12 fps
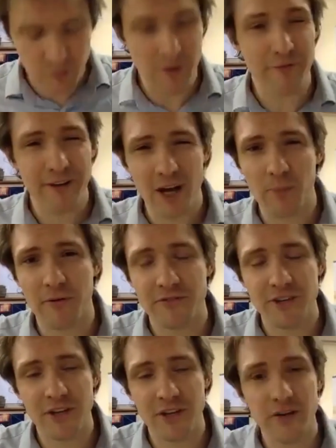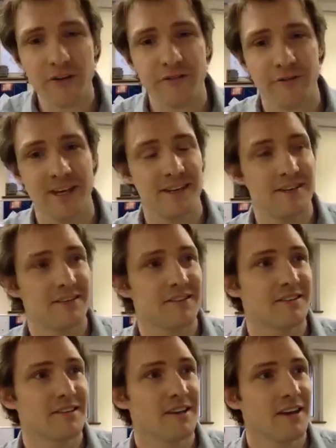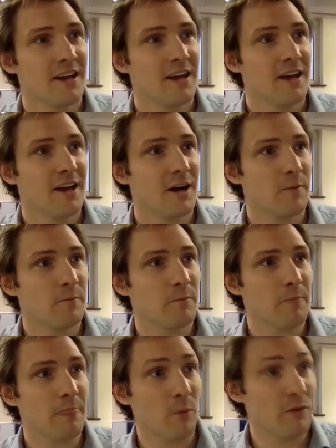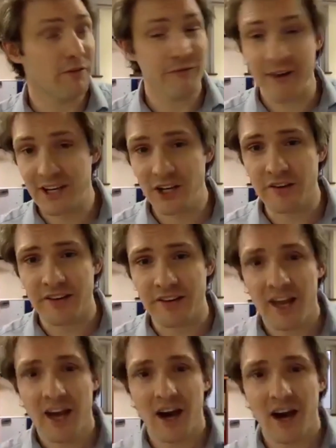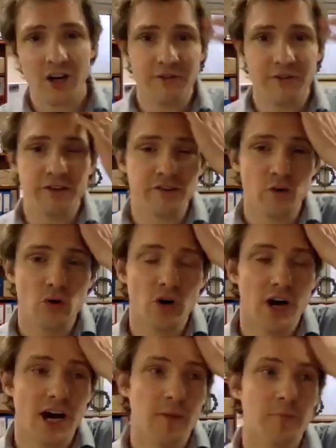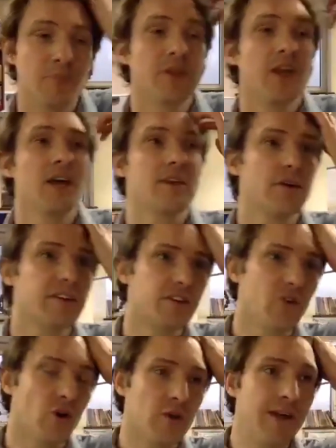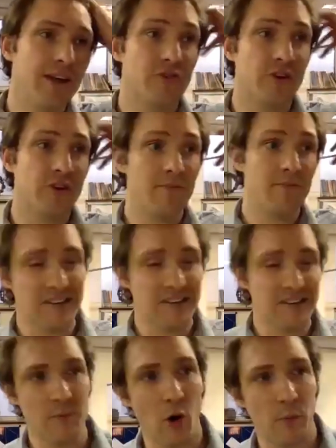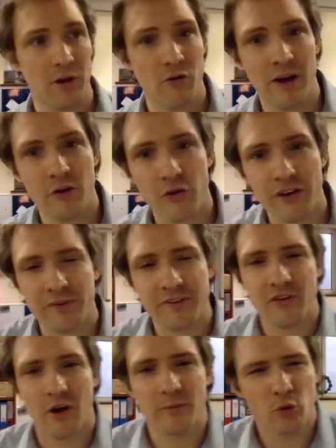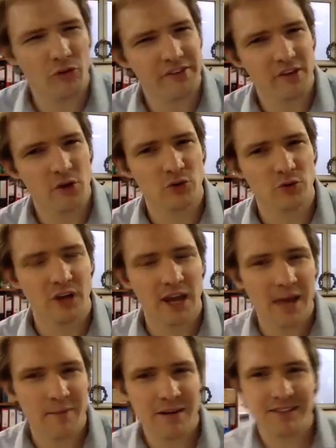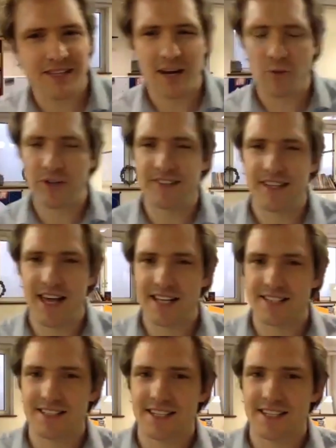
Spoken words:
We're fed up of news feeds with fake news. I don't know if you saw, there was a documentary massively popular around Christmas time called The Social Dilemma. Did anybody see that?